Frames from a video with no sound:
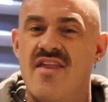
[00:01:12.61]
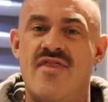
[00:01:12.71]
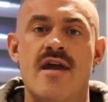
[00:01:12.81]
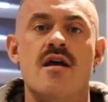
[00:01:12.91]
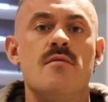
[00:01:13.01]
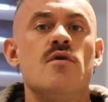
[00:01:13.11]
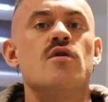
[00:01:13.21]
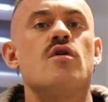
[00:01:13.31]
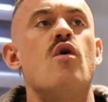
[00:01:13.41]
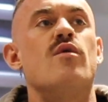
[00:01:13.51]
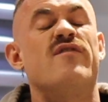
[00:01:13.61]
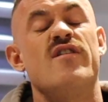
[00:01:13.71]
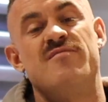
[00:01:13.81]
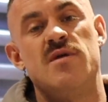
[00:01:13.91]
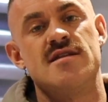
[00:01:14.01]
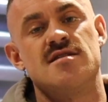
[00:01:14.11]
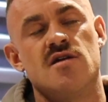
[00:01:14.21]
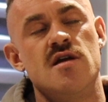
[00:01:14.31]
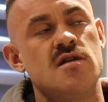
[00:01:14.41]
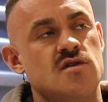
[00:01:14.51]
I think I'm going to go with 5 plates
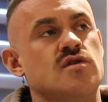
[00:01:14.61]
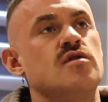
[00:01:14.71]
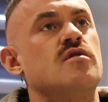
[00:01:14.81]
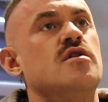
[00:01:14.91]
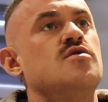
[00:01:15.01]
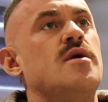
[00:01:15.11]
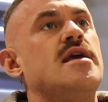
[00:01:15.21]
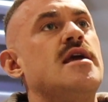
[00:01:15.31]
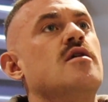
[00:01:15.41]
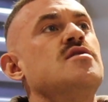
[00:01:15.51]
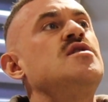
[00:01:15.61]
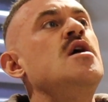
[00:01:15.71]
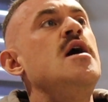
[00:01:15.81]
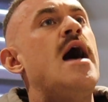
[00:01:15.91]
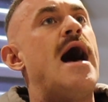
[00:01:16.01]
aside, so 220 kilos,